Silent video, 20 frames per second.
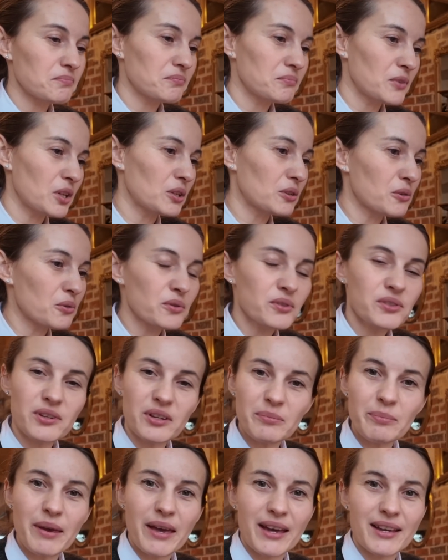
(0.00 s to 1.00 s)
it looks
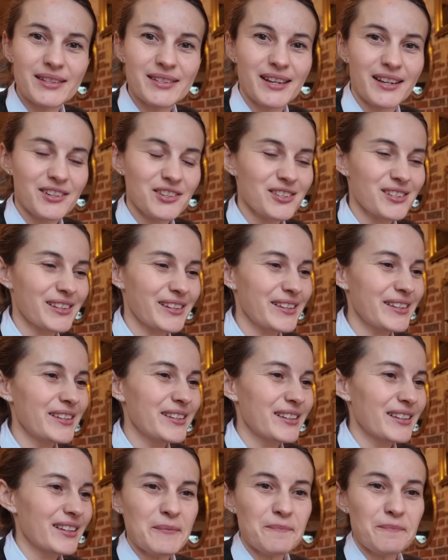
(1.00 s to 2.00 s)
not bad actually.
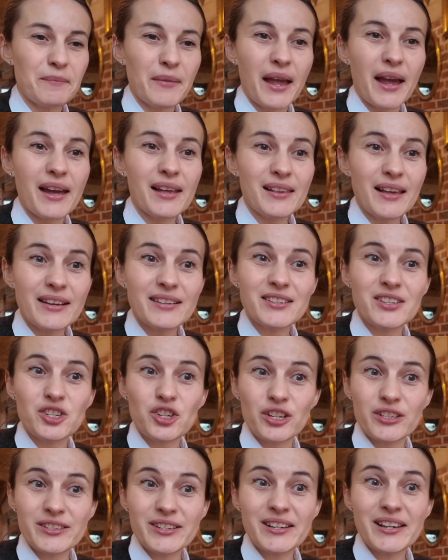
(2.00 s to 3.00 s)
I like the
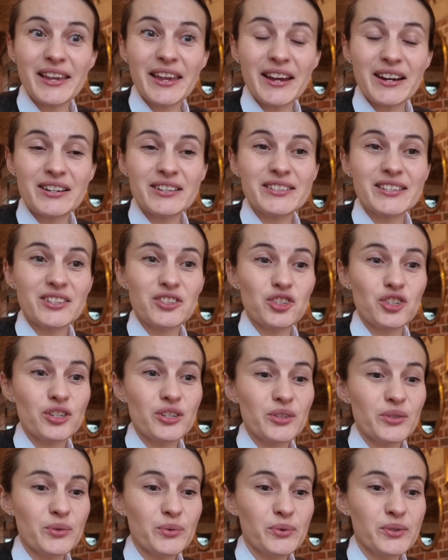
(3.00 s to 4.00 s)
chandelier that she
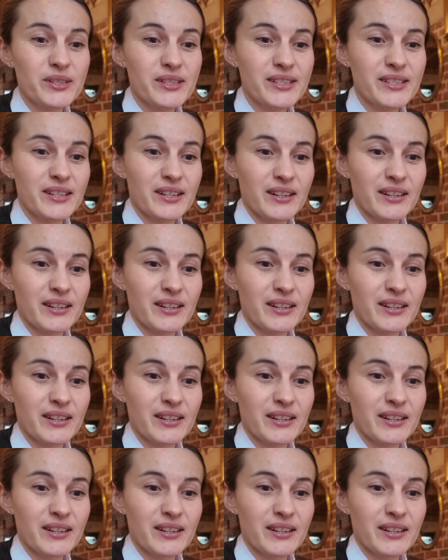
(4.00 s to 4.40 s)
used,